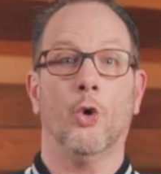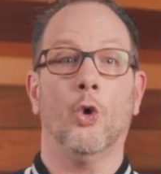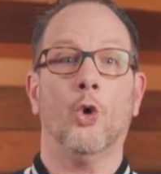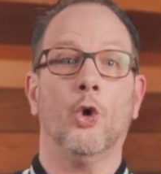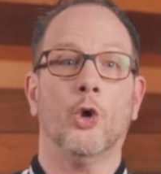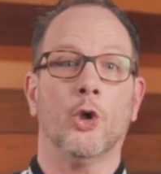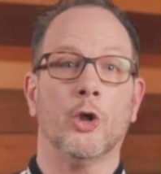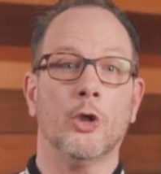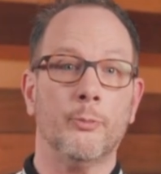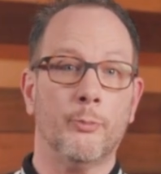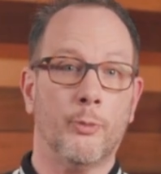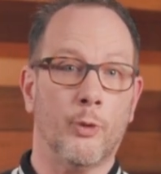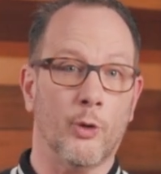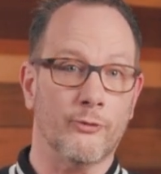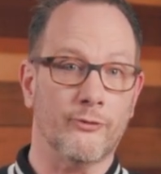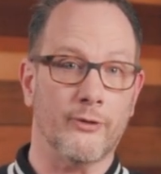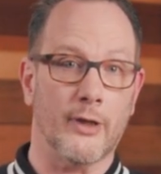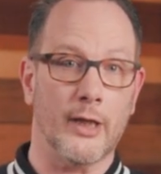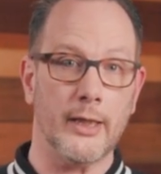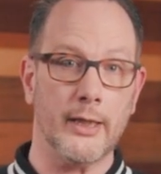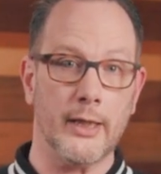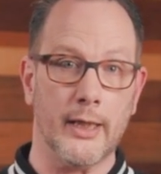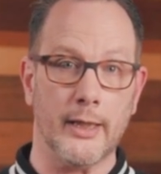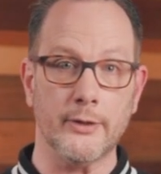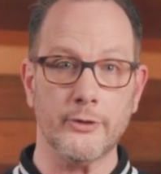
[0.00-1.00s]
or
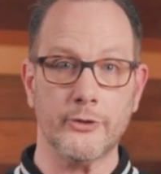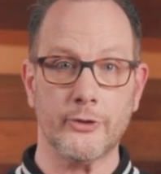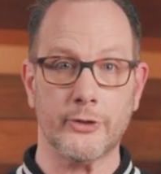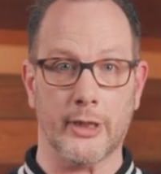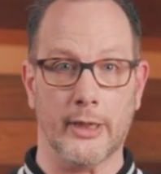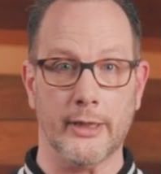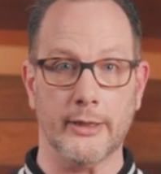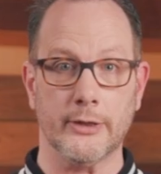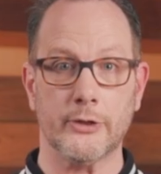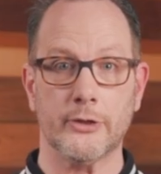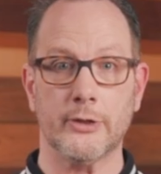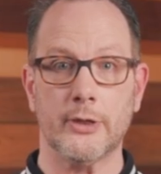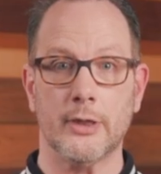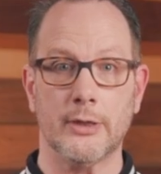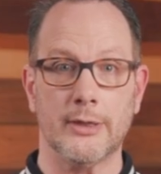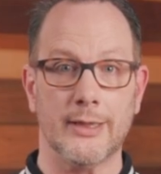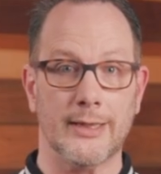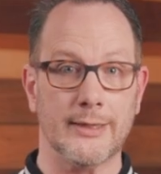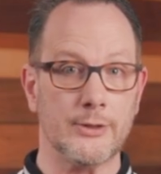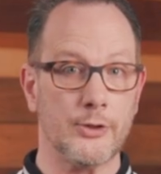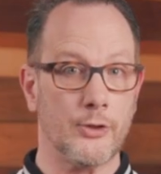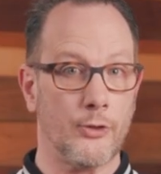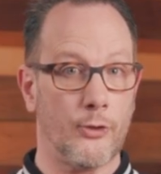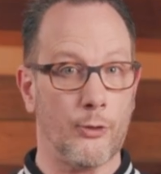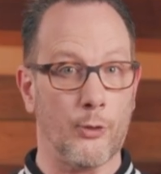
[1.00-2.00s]
provide insights
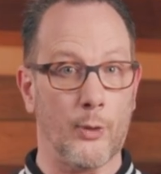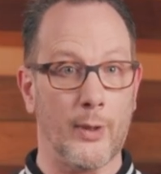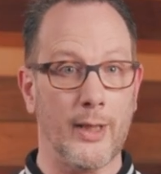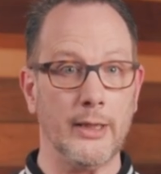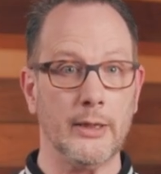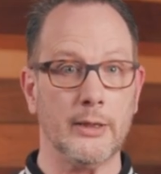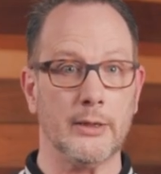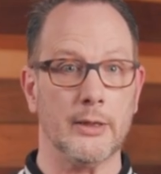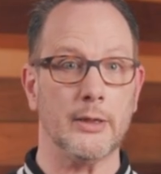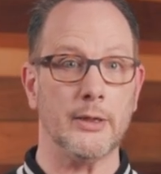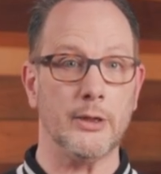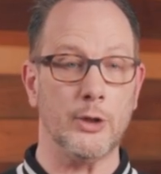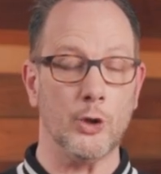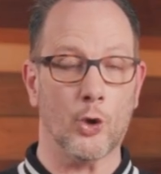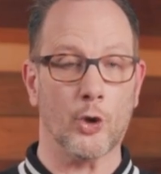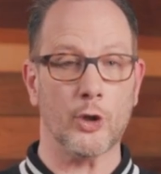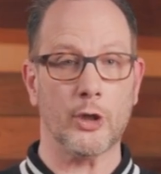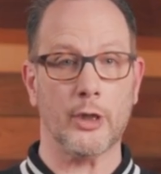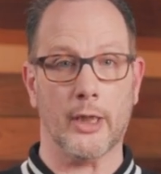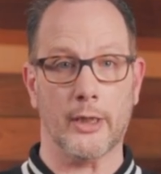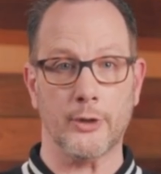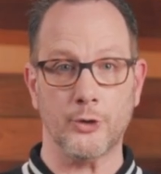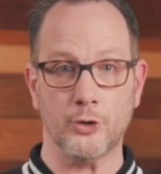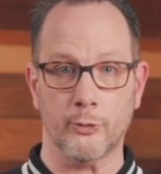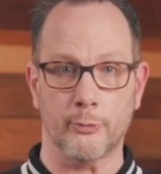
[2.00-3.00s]
that strengthen your
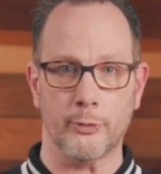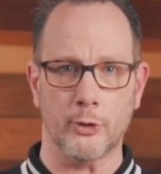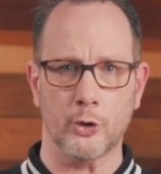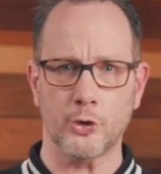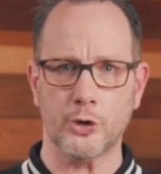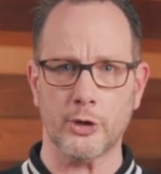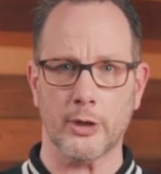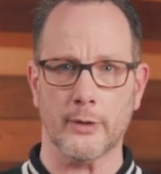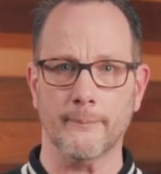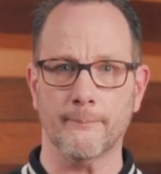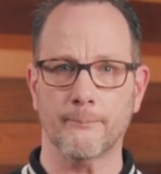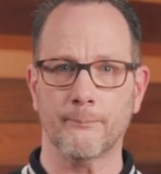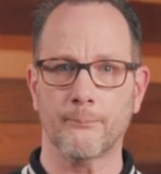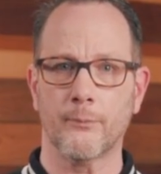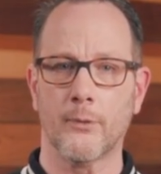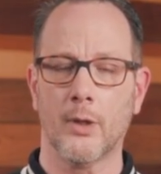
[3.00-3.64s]
contribution.